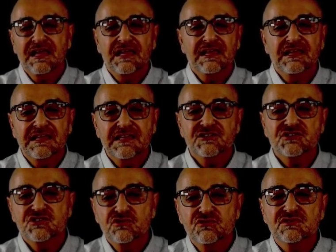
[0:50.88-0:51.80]
It's
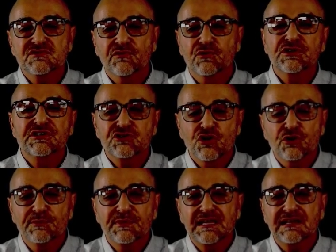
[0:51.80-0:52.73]
used for
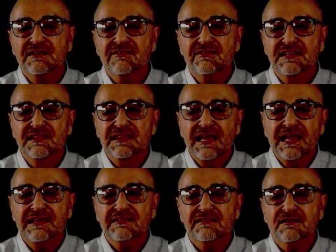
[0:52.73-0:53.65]
determining the
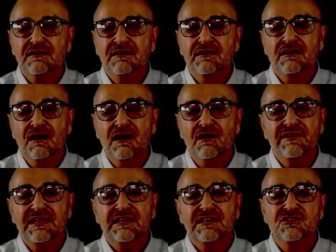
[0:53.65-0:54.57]
length of a
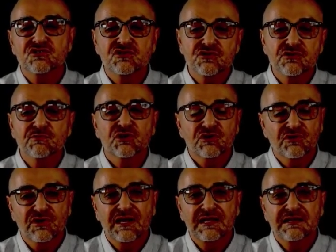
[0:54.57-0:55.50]

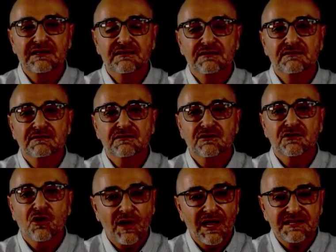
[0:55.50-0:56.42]
consumer-grade
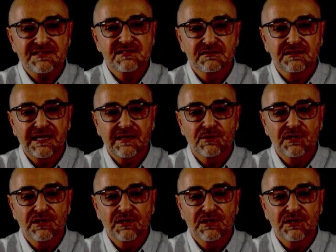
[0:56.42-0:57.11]
coaxial cable.